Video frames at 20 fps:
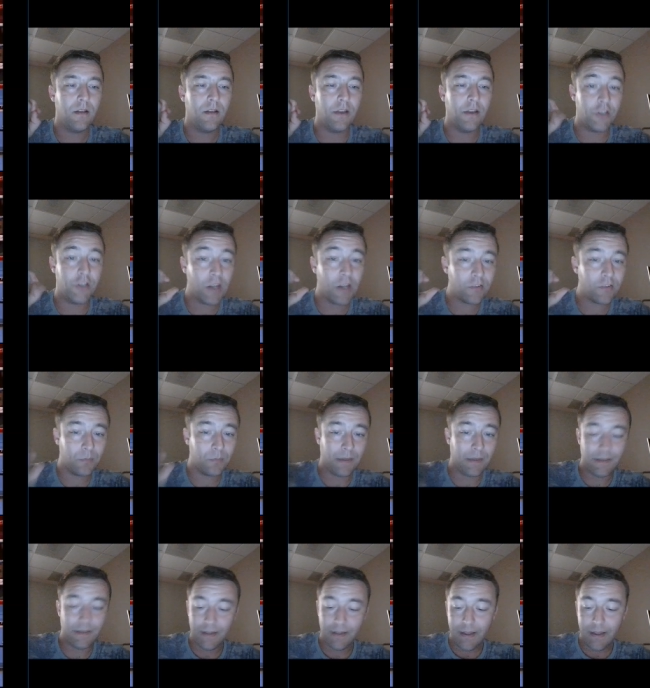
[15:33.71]

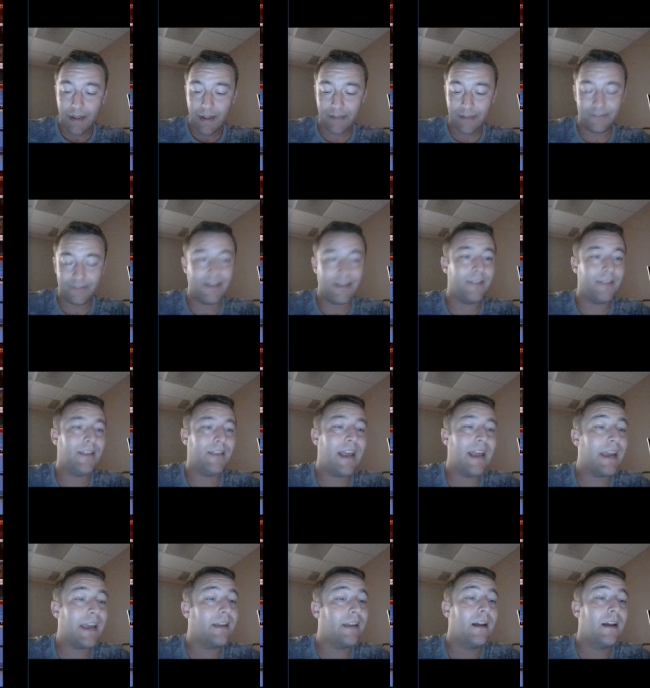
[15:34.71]
adjustment and says,
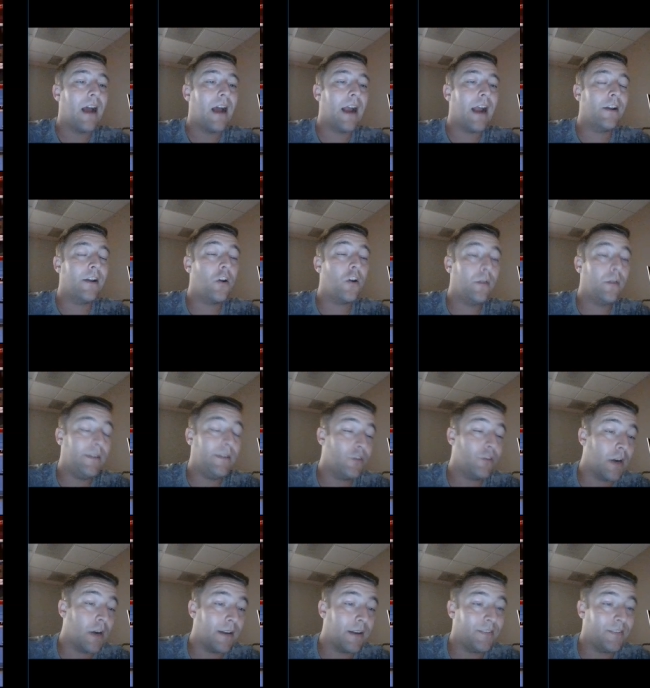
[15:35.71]
hey, I know he's
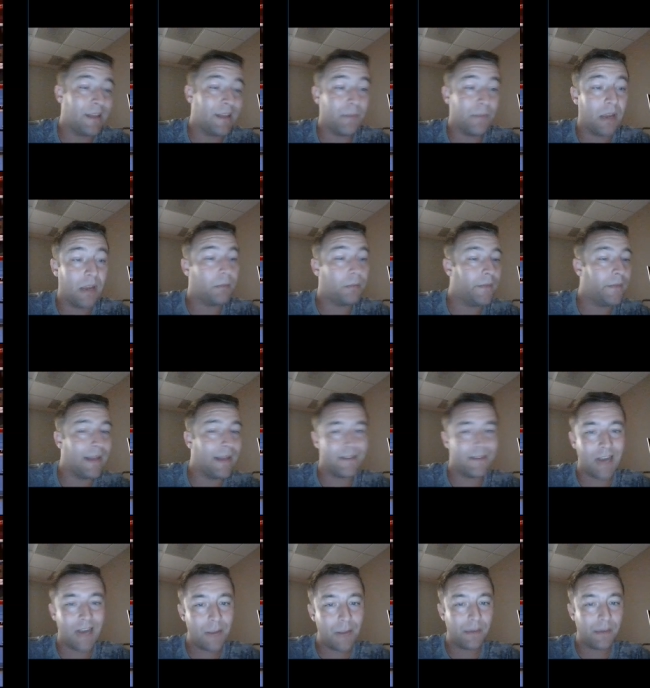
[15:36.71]
trying to set me up on that
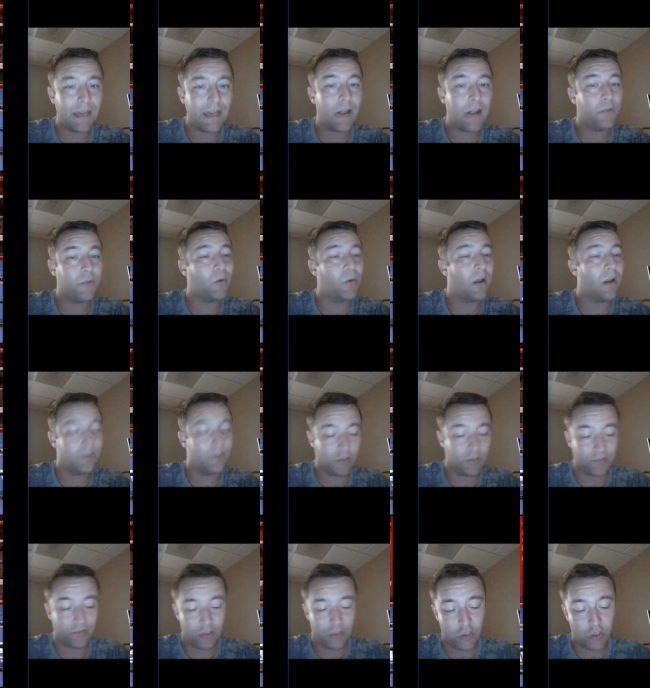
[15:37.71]
timing now, so I'll
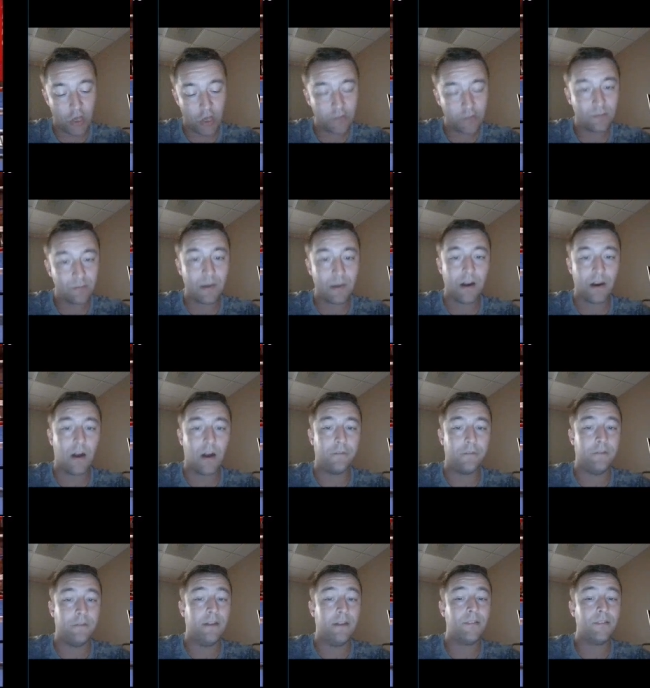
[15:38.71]
just adjust my
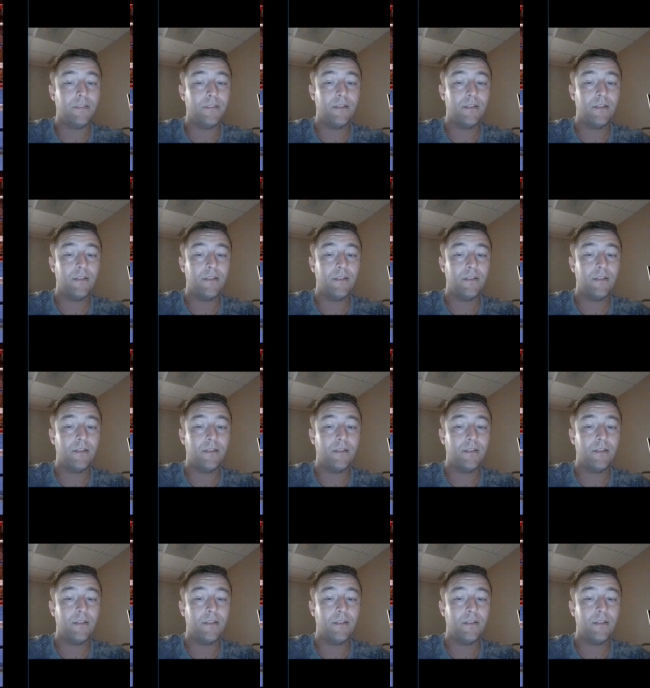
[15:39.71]
offense